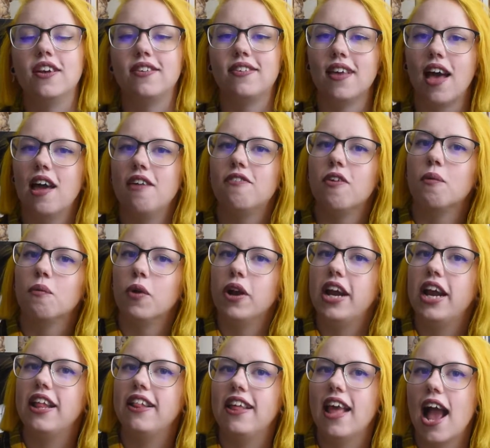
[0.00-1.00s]
aside from
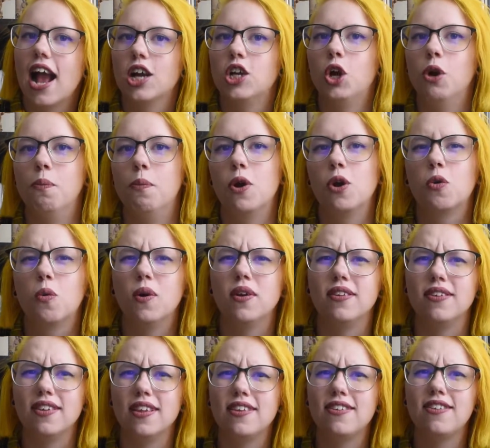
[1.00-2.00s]
reading the actual book,
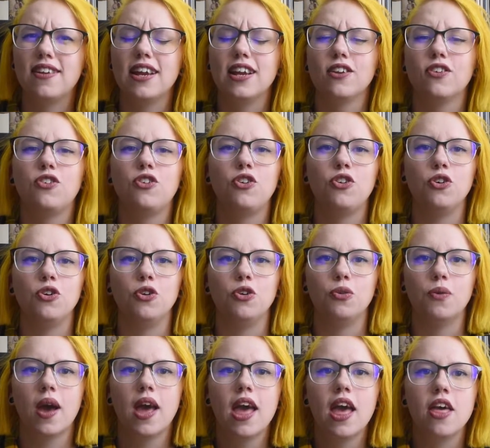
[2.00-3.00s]
was listening
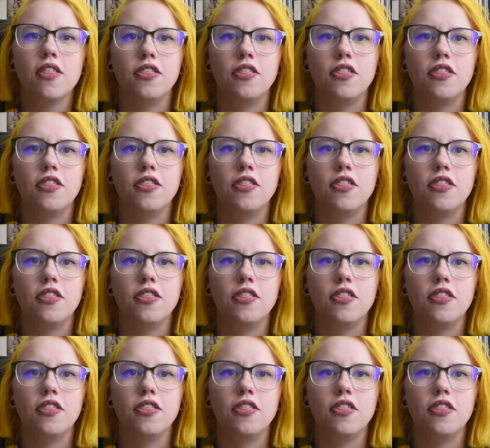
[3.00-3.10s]
to